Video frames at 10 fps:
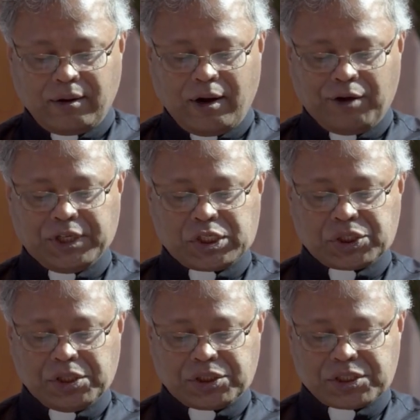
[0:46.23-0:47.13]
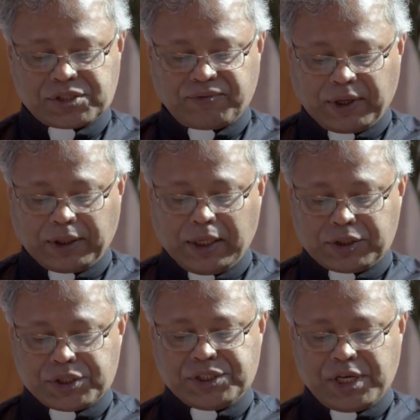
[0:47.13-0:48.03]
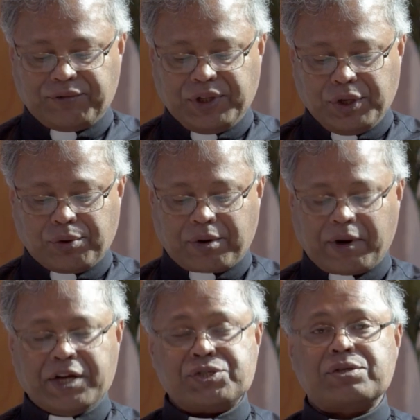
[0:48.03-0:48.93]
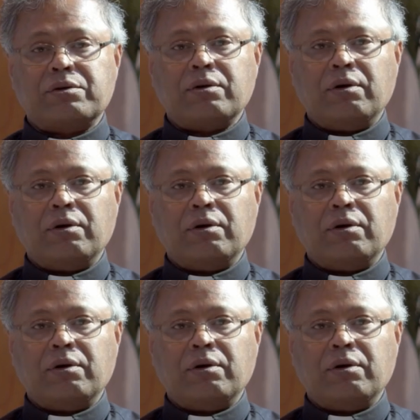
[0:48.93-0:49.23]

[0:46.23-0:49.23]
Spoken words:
of the churches for the liturgy of the Eucharist